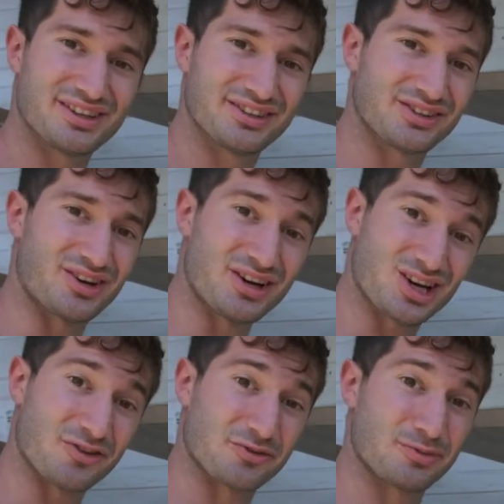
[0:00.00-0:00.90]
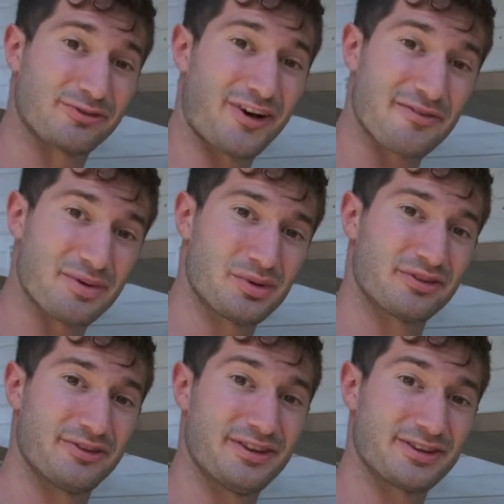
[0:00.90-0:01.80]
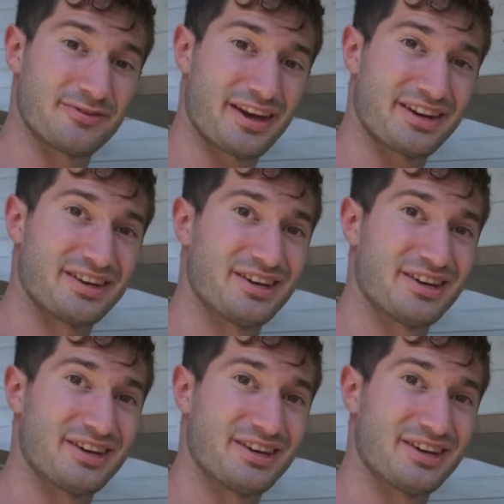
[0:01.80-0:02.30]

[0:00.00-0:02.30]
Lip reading: So uncomfortably, 5 people can fit in this van.